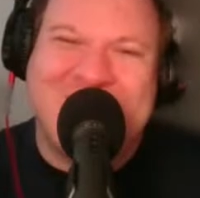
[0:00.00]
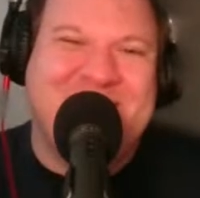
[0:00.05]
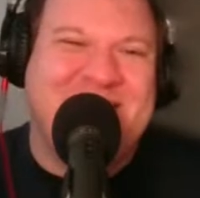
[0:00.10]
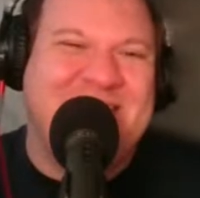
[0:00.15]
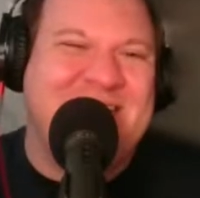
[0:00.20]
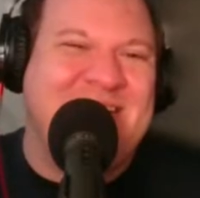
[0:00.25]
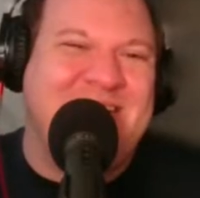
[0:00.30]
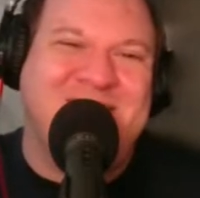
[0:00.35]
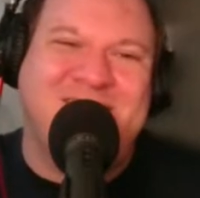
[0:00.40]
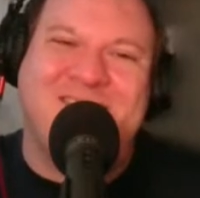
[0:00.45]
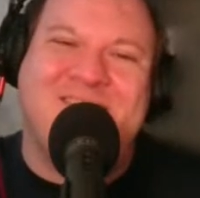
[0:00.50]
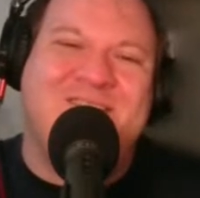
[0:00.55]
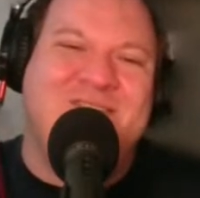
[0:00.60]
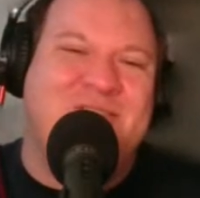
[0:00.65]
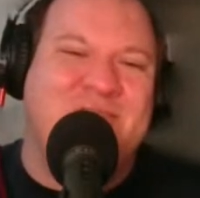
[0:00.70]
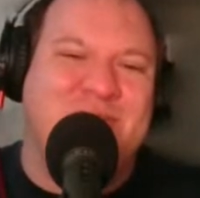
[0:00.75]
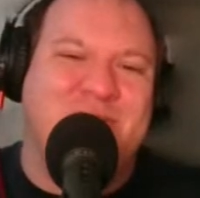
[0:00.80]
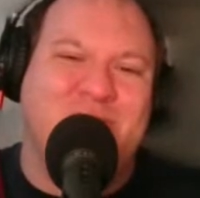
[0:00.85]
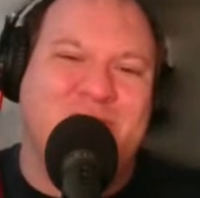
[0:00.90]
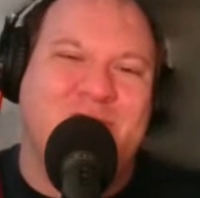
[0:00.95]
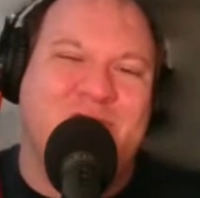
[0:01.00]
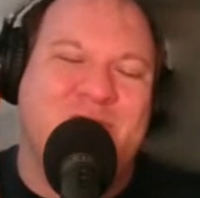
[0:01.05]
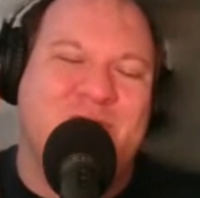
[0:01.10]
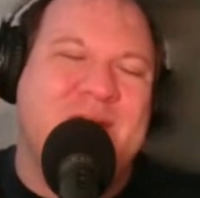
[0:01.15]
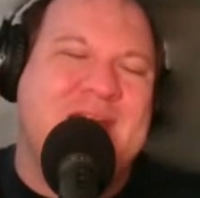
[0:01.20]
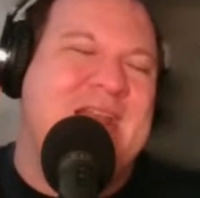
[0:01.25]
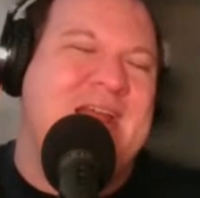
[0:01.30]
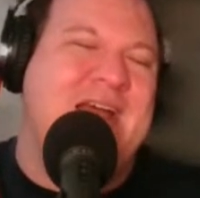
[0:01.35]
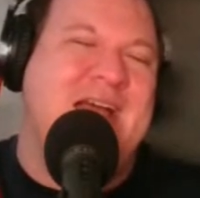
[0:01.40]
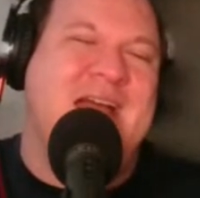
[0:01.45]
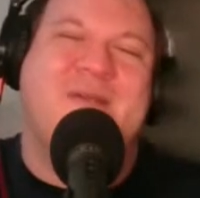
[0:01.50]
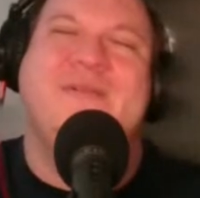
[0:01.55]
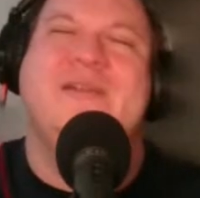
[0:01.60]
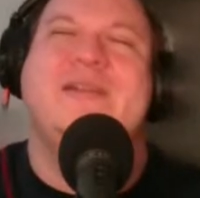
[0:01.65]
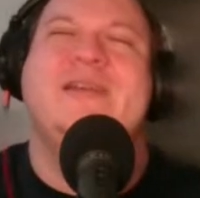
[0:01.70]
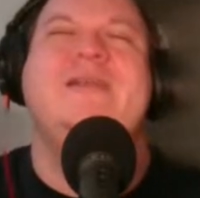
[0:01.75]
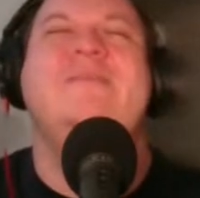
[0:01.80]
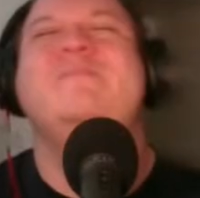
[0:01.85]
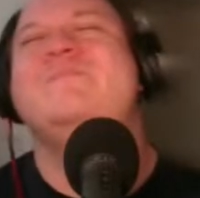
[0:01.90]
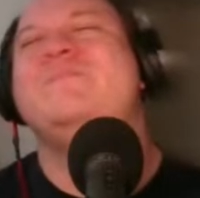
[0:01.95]
Which is just great
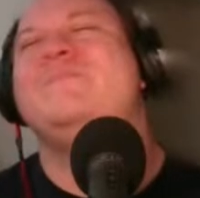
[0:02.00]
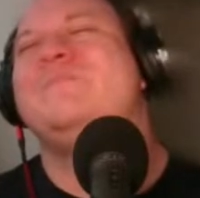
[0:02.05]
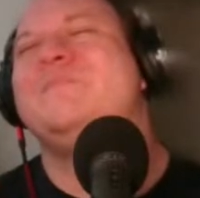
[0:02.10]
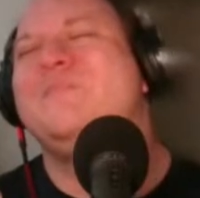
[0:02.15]
irony